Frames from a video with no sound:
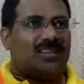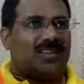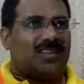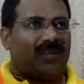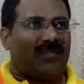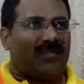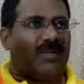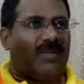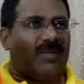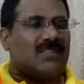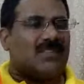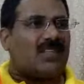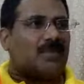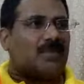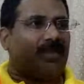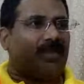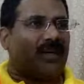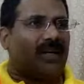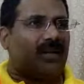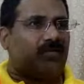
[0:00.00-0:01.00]
The bills are
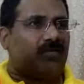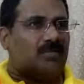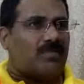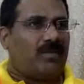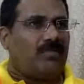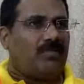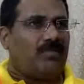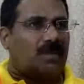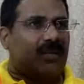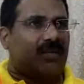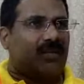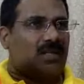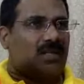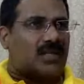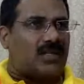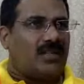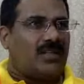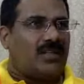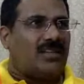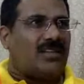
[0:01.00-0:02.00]
paid
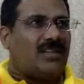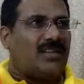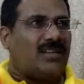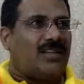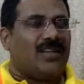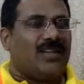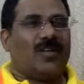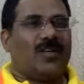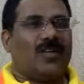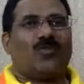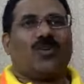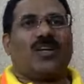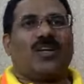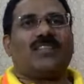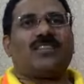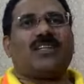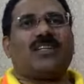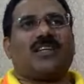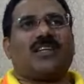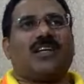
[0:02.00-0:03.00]
monthly. So I
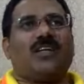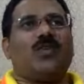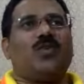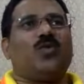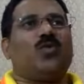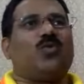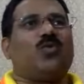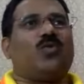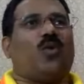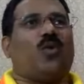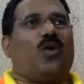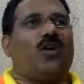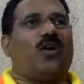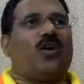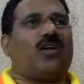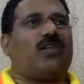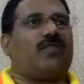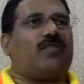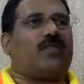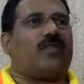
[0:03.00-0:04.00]
said, can you
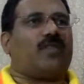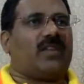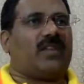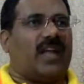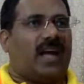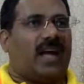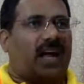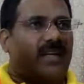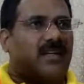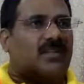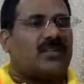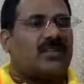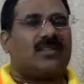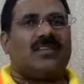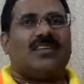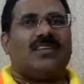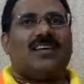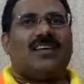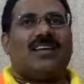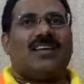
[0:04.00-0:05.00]
order for that
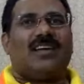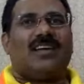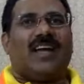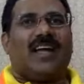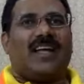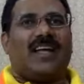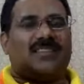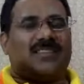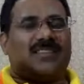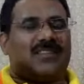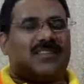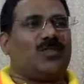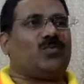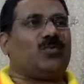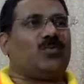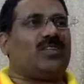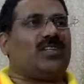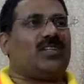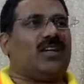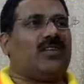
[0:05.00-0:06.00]
and see
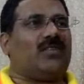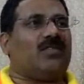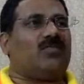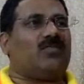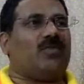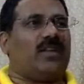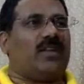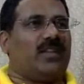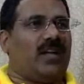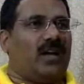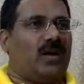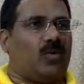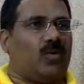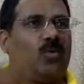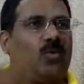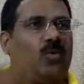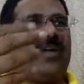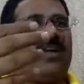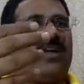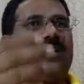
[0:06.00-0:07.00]
to it that when they are
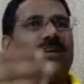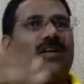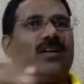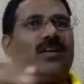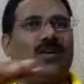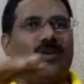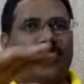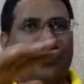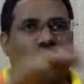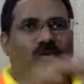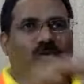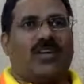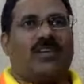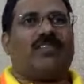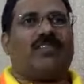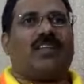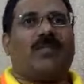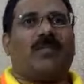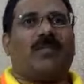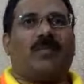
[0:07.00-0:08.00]
going, you
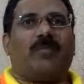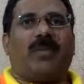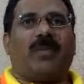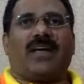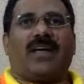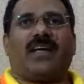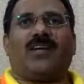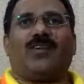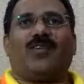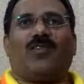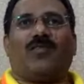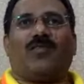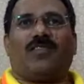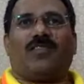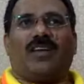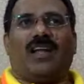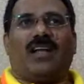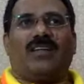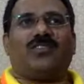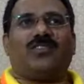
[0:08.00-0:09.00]
give them a packet of
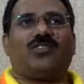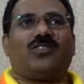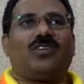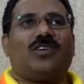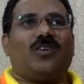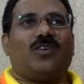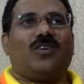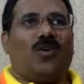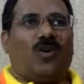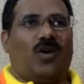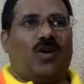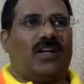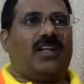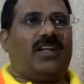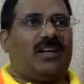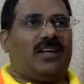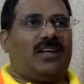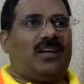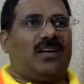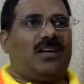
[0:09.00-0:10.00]
lunch or
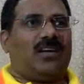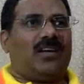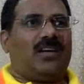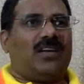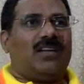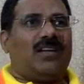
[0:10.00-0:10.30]
dinner?